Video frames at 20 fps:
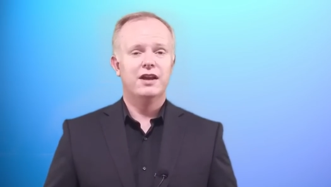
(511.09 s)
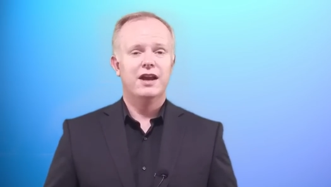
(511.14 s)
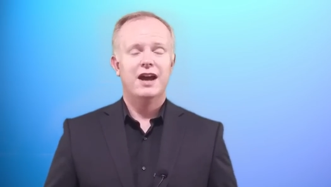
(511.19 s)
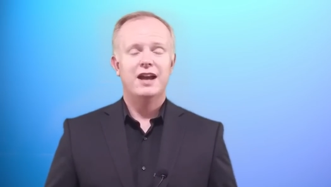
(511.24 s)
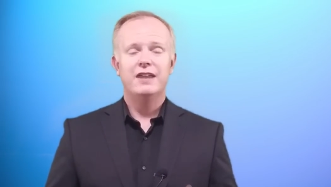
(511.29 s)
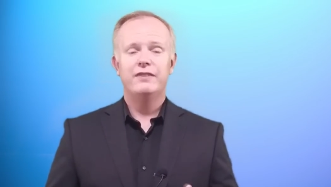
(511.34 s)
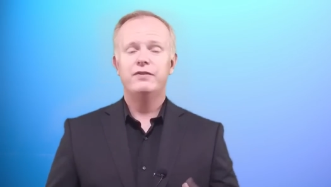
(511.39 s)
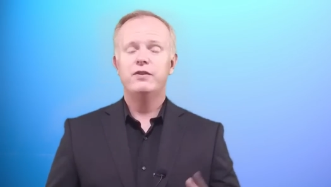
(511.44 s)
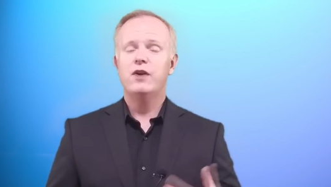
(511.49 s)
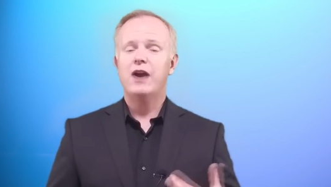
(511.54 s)

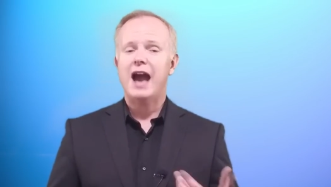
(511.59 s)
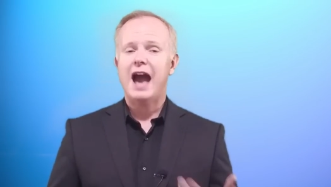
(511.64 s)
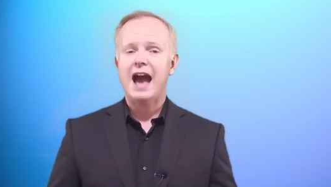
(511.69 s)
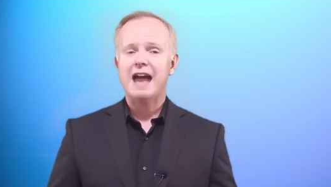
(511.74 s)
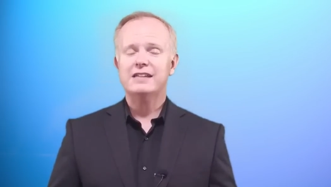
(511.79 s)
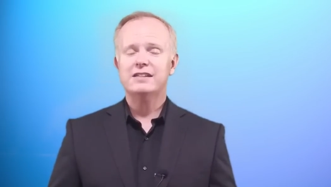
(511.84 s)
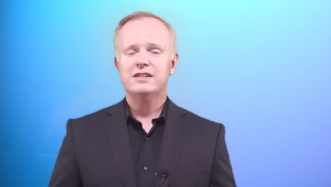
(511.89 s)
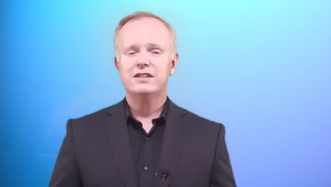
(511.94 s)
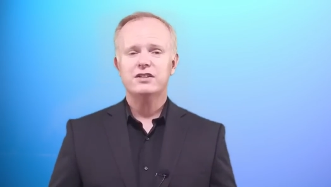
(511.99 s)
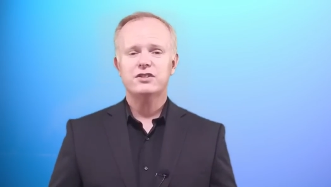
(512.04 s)
And if you
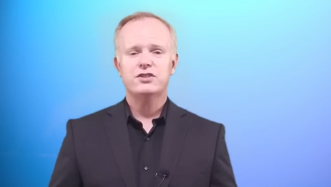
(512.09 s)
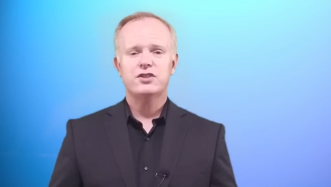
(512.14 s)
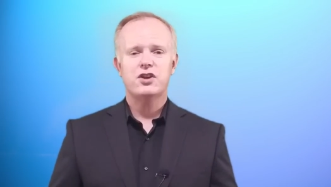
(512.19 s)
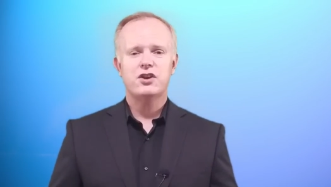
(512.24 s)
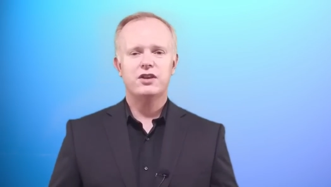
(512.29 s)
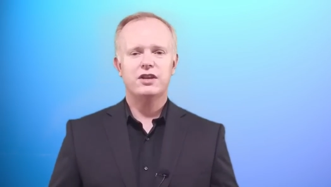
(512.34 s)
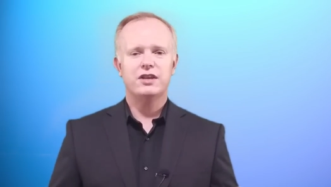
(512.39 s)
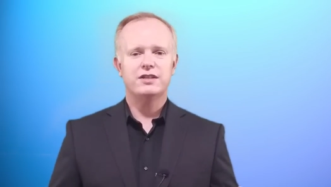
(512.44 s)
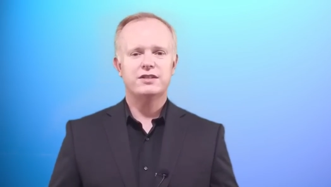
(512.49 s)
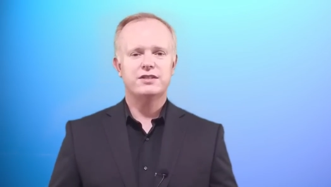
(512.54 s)
had an
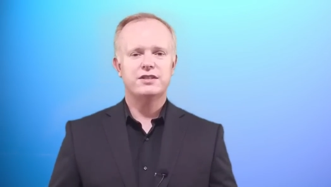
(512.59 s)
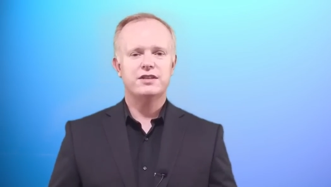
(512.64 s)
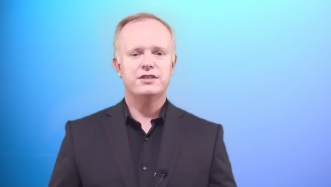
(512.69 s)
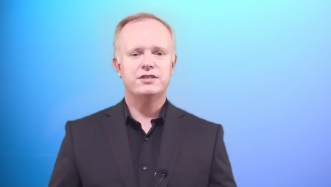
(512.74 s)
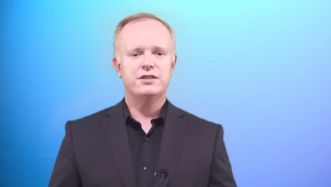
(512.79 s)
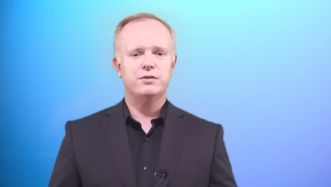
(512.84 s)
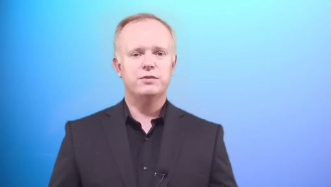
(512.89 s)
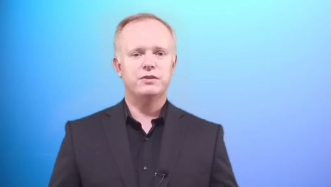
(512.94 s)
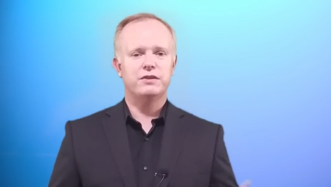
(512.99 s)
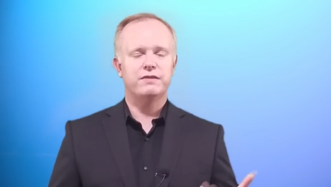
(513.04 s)
attorney assist
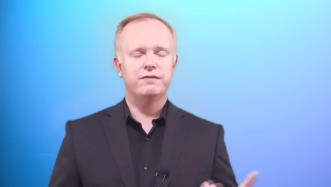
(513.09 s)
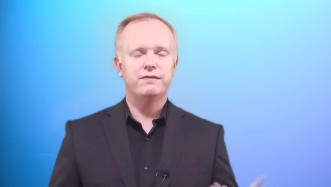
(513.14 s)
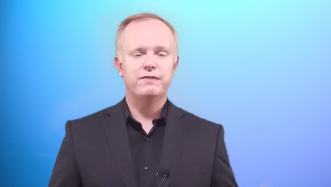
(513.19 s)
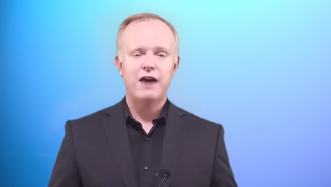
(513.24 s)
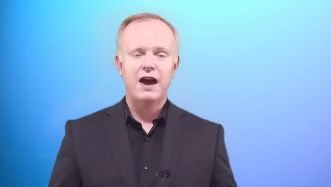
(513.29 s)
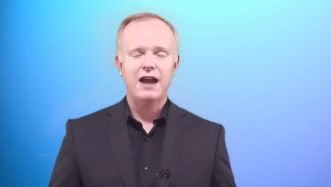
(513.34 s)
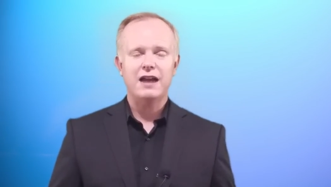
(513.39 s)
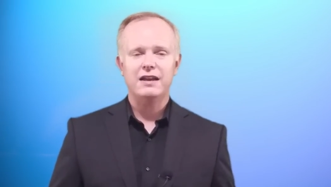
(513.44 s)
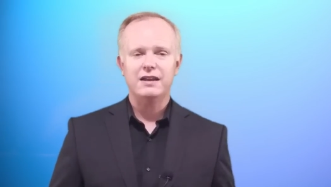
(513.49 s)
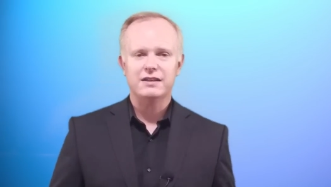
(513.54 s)
you at the
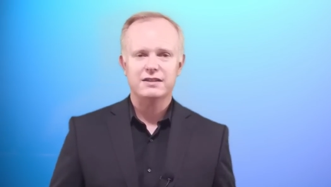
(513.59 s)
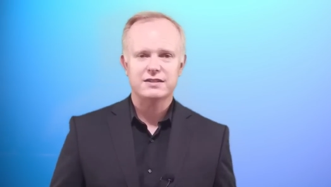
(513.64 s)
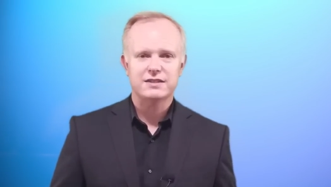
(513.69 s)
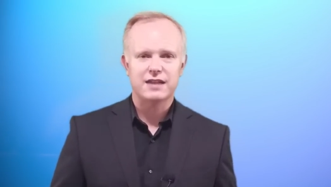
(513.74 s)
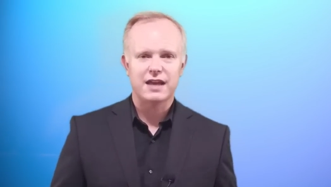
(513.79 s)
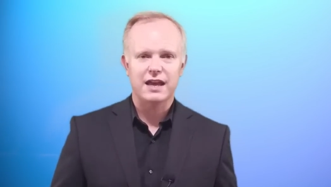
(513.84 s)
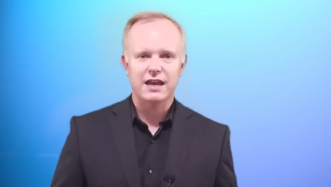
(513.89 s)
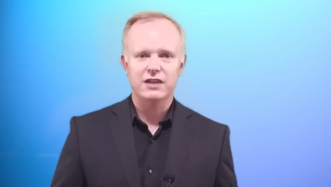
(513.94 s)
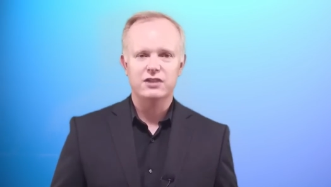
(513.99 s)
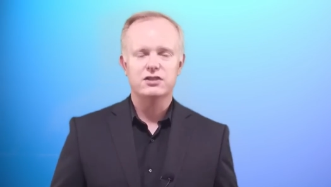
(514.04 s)
filing
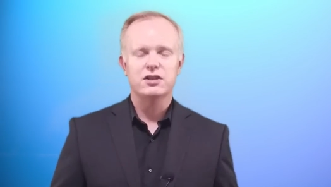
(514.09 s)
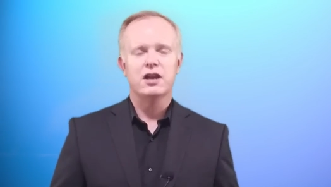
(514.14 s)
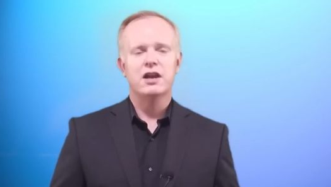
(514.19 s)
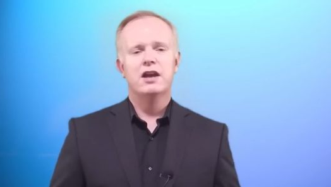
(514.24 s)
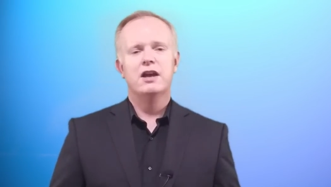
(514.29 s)
stage,